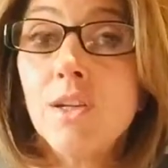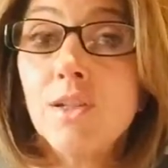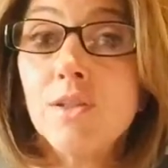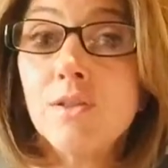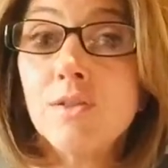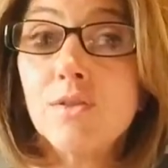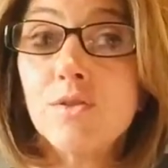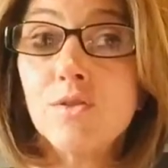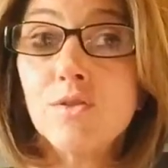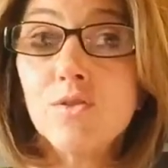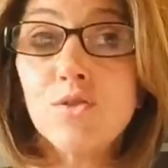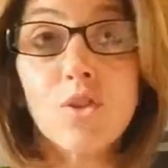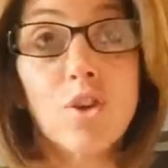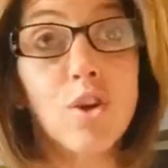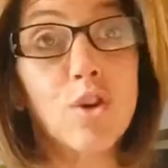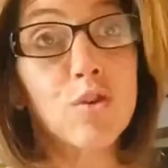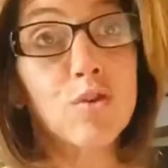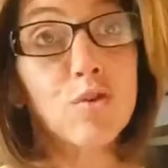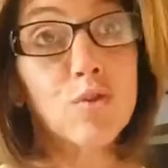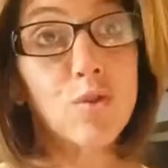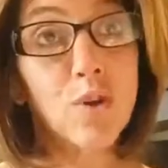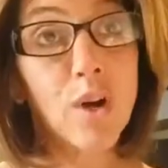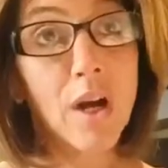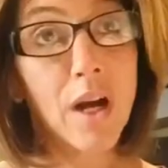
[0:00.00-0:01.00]

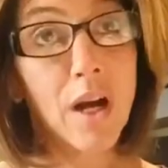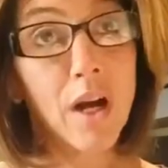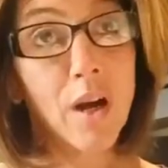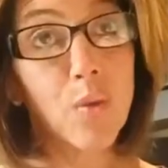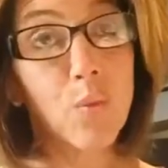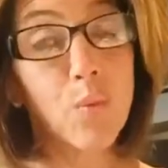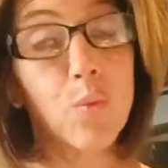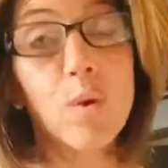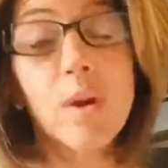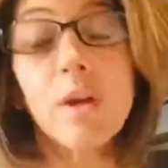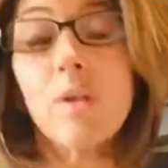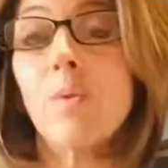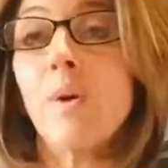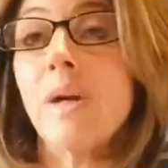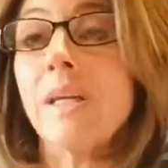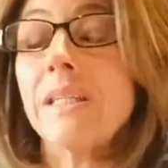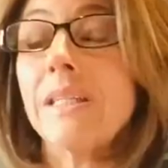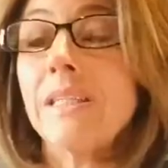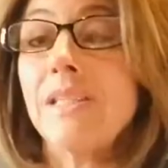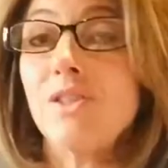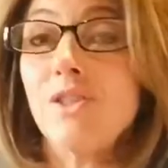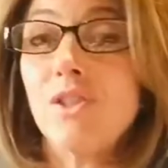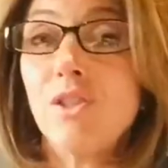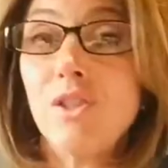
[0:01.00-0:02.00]
So what do I
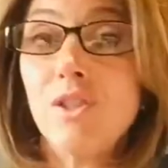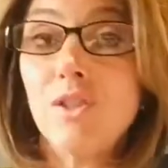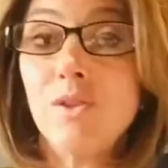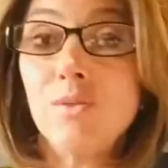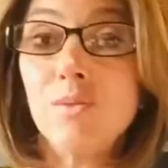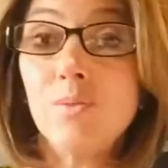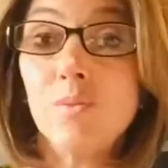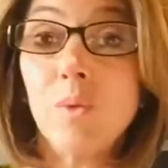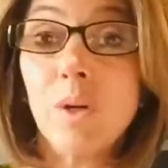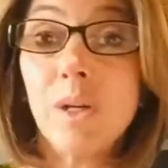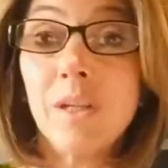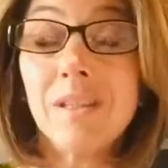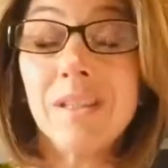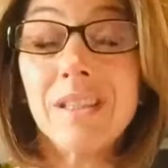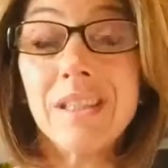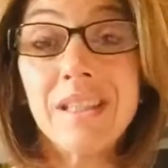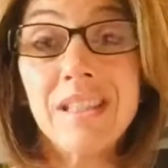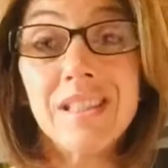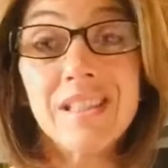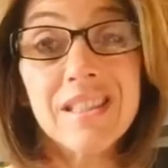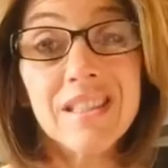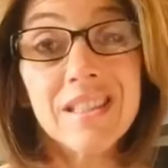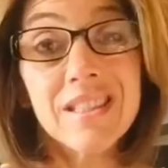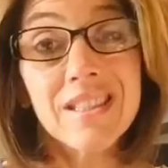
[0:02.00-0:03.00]
need to do? Well,
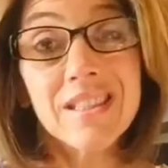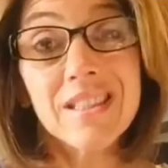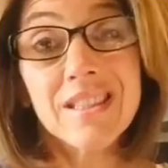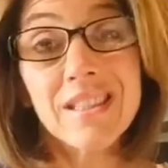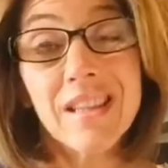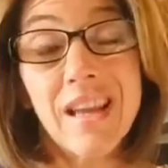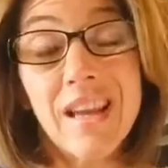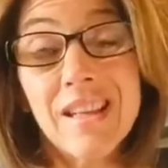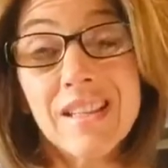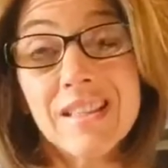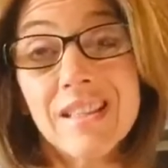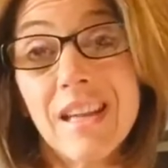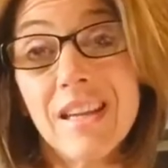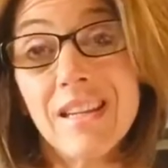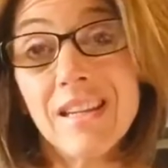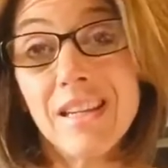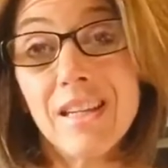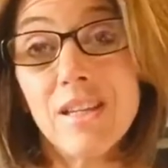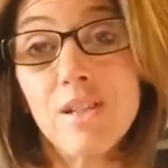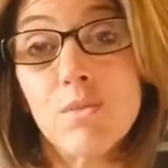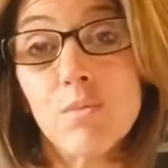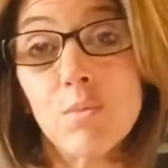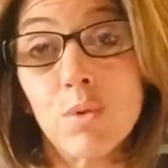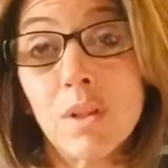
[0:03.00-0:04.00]
says I need
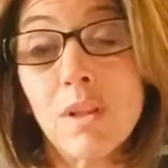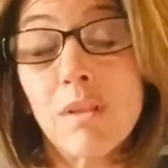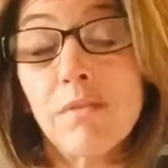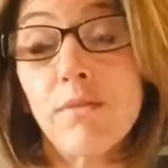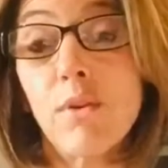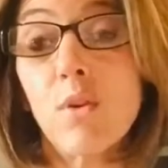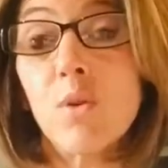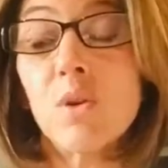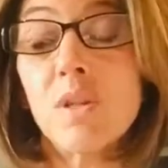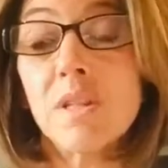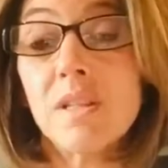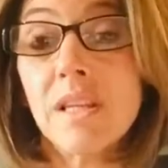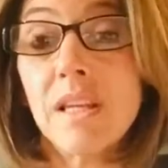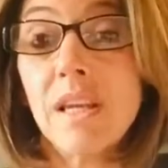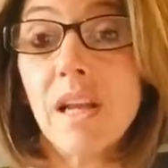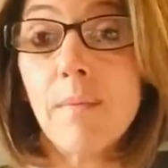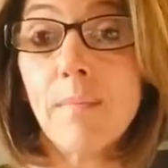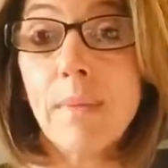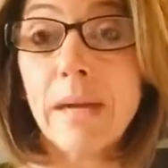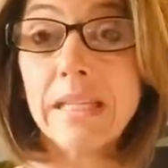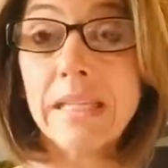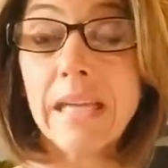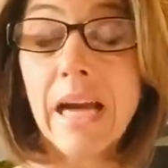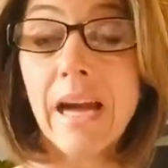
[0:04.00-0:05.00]
to really focus in on
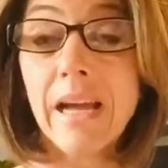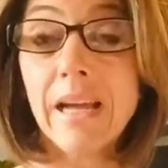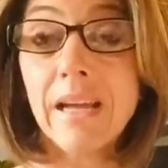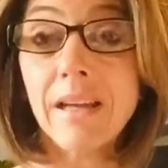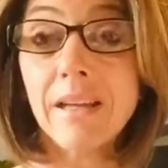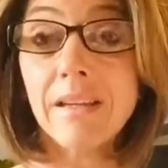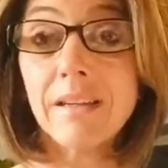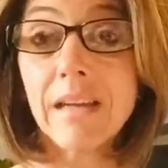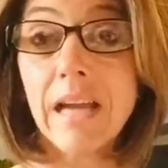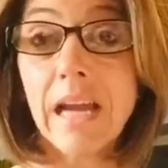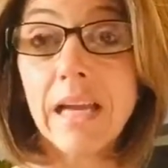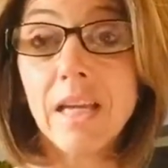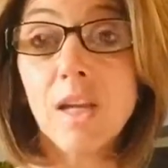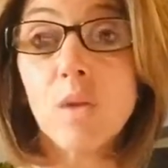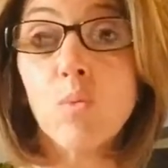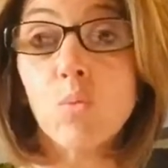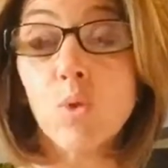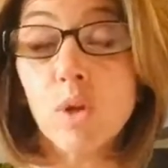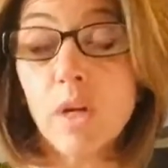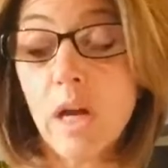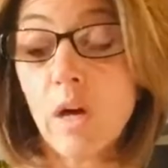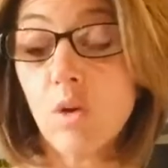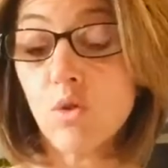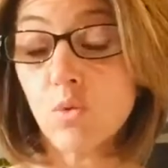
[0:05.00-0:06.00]
my diet. I can work
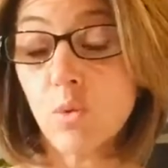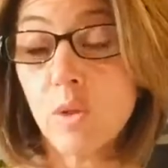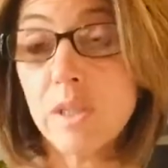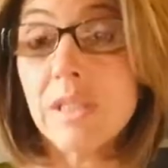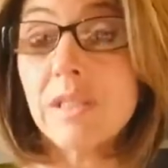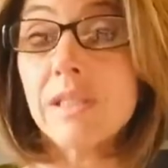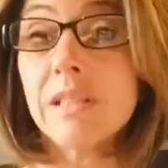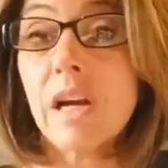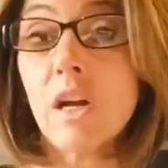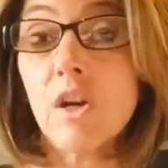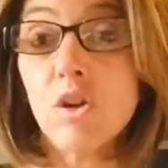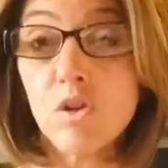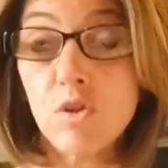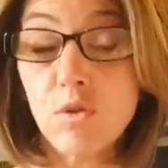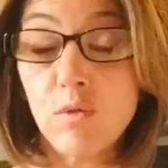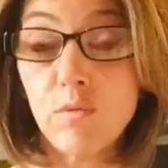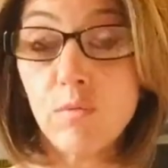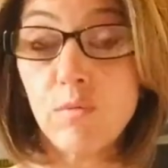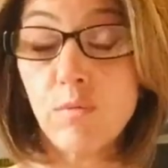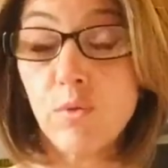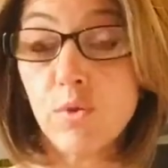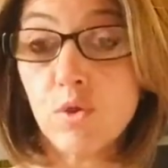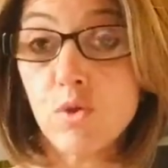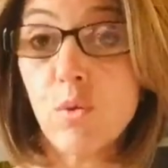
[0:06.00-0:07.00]
out twice as hard
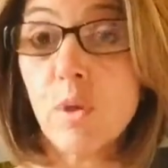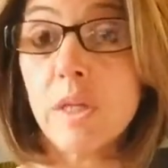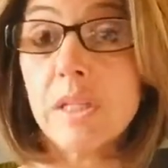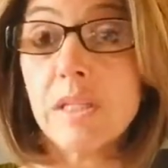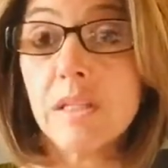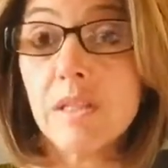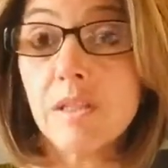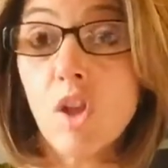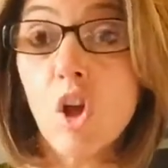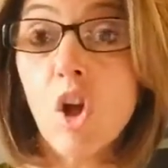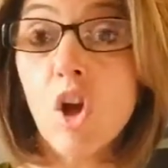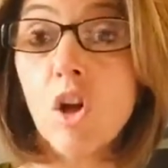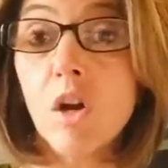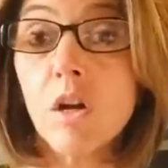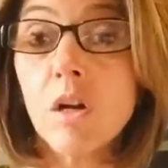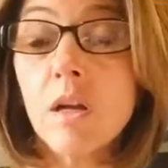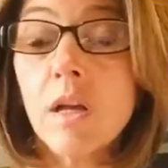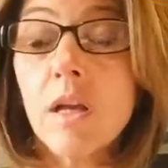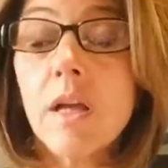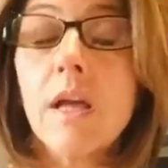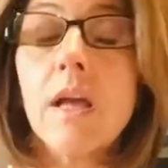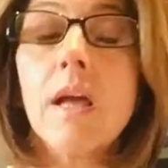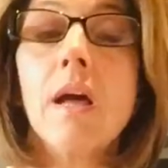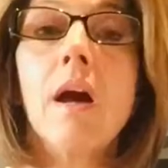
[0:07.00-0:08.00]
for twice as long,
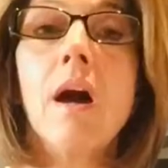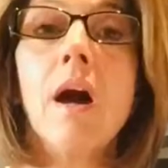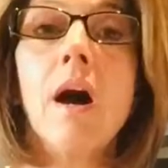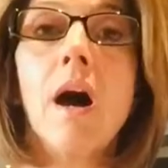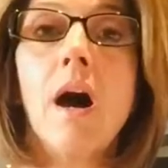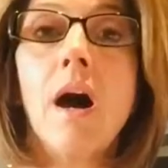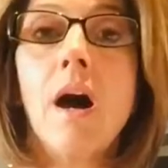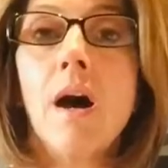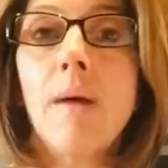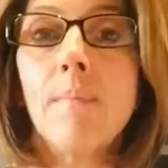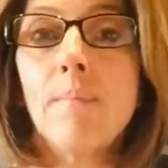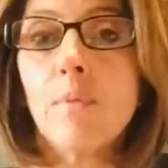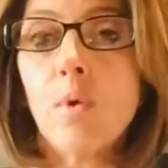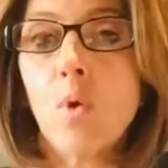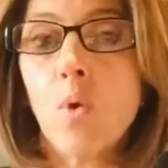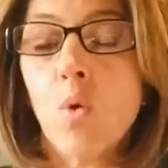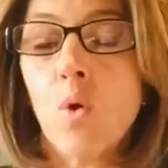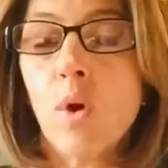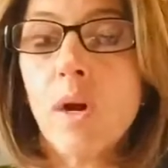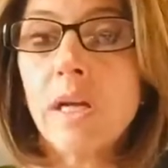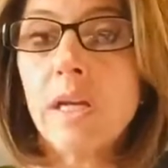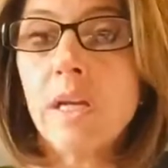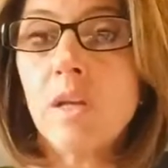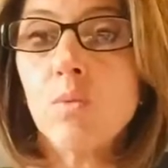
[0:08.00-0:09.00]
or
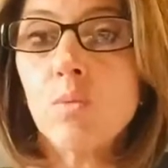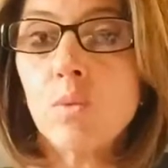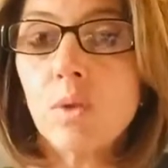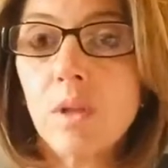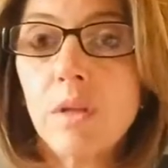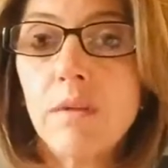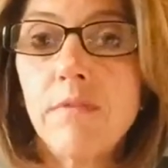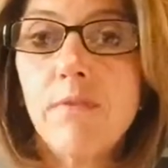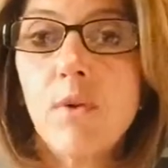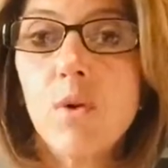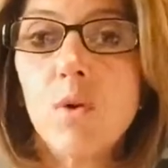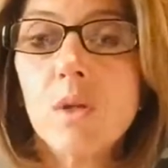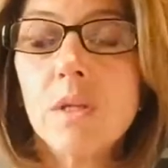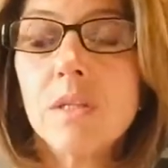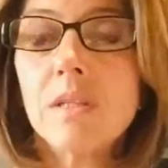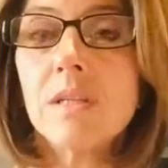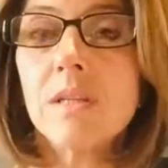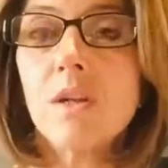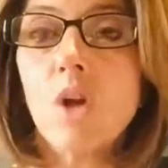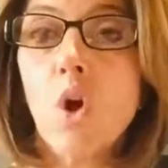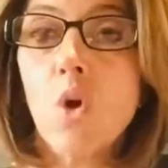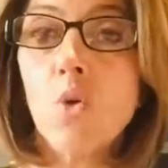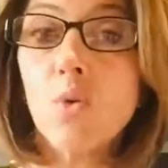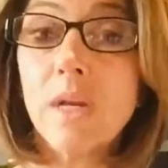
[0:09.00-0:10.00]
I can really focus and
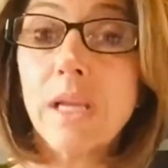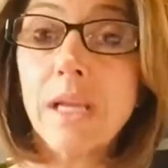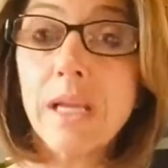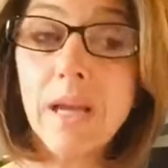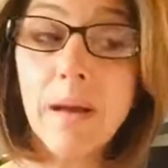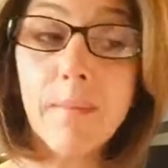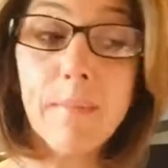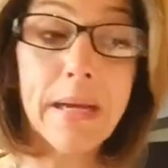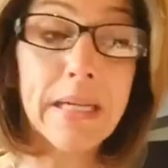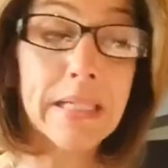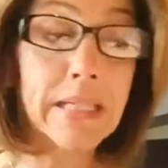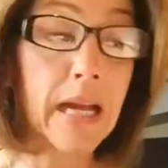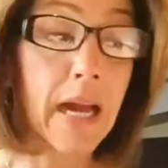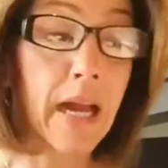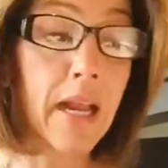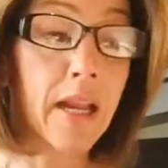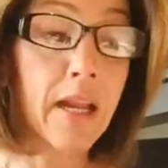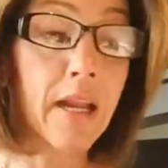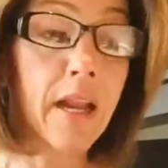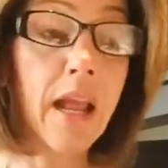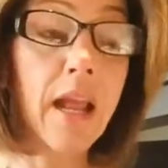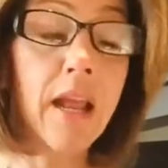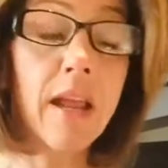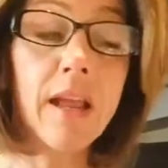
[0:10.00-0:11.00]
hone in on my diet.
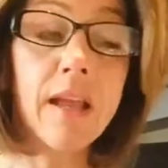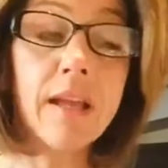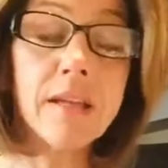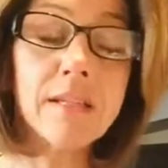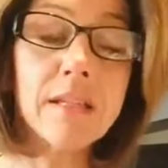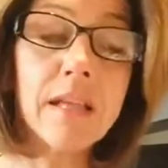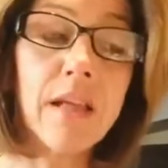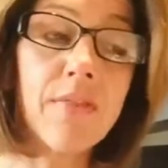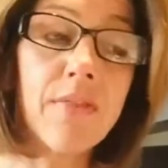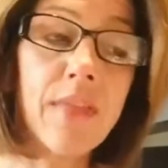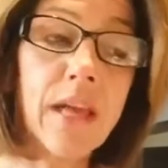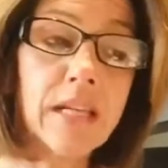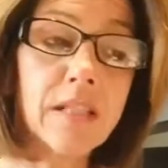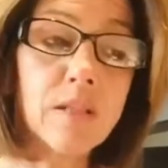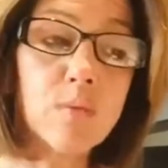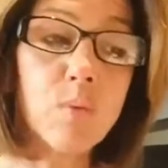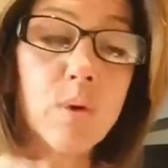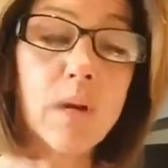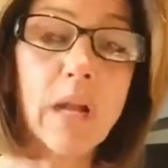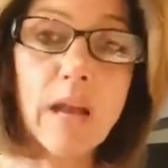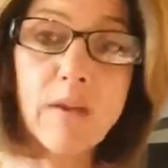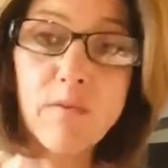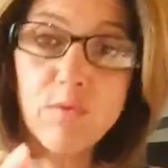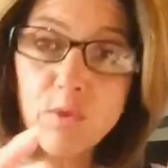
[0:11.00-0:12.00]
And that's what
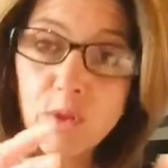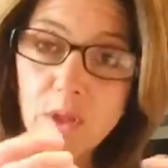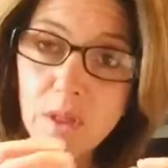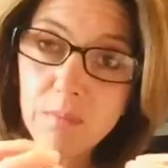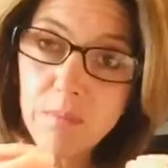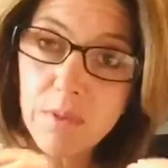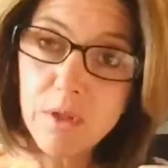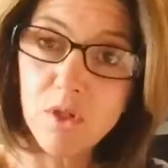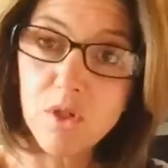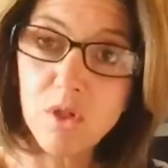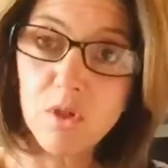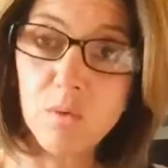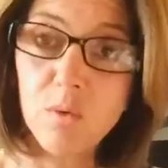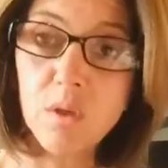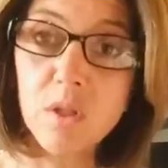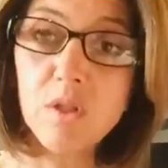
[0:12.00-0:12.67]
I've really been doing.